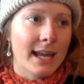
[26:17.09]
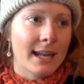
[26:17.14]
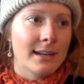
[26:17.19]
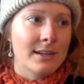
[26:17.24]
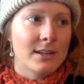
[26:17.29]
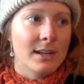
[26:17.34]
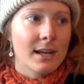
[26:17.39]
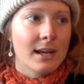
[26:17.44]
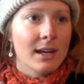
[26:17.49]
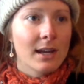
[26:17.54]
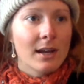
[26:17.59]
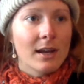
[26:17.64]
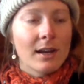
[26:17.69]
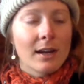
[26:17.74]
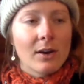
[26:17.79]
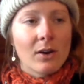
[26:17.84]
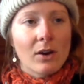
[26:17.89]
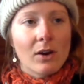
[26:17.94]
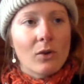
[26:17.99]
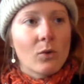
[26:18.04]
And
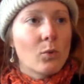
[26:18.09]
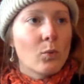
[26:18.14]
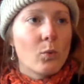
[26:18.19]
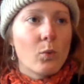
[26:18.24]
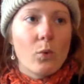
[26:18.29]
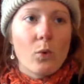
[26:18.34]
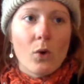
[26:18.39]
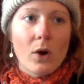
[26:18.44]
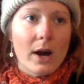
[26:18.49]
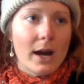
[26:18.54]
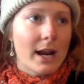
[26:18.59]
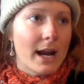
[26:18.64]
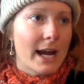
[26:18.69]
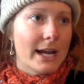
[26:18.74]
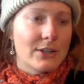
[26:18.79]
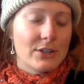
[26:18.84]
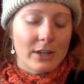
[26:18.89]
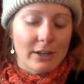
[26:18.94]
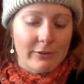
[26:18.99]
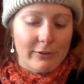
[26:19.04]
what
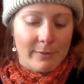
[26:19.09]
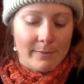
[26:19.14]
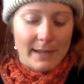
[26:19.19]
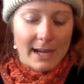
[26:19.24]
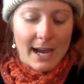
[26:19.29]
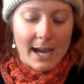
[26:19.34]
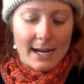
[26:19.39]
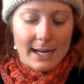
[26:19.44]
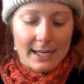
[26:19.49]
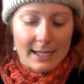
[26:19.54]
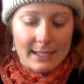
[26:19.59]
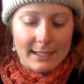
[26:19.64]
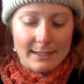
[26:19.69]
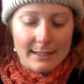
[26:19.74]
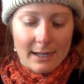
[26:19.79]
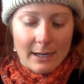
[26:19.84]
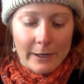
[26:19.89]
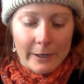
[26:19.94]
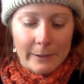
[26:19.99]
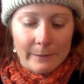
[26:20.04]
I took from that
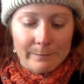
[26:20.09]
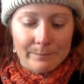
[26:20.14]
is